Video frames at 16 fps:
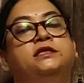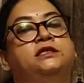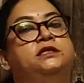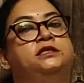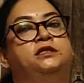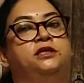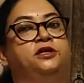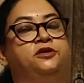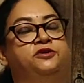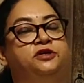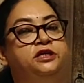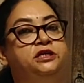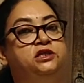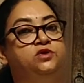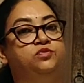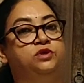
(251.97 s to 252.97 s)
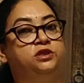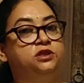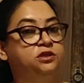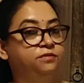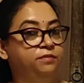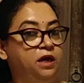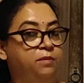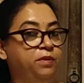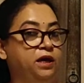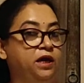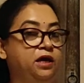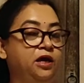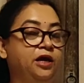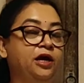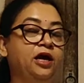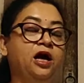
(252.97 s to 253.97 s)
certain theories which
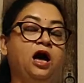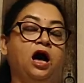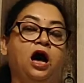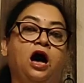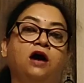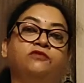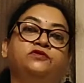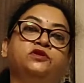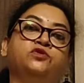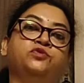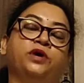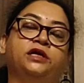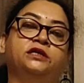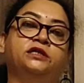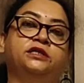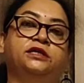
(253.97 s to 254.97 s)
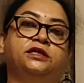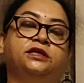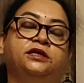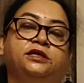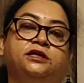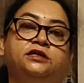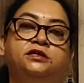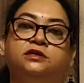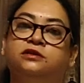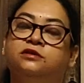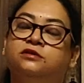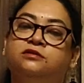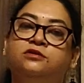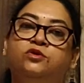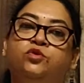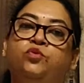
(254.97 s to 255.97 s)
maybe after 20
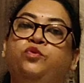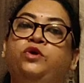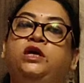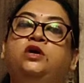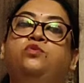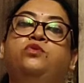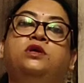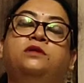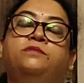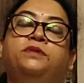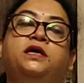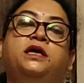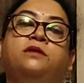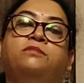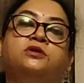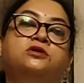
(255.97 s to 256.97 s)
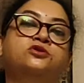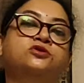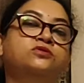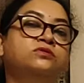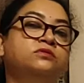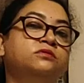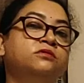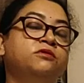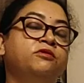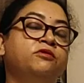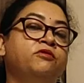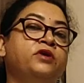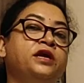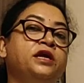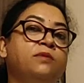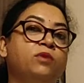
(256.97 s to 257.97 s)
years we will be able to
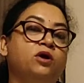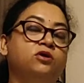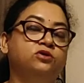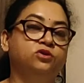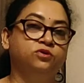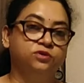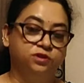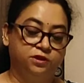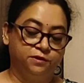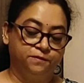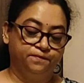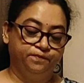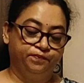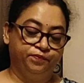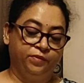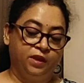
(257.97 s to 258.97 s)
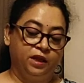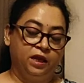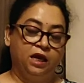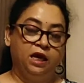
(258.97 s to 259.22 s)
read about those.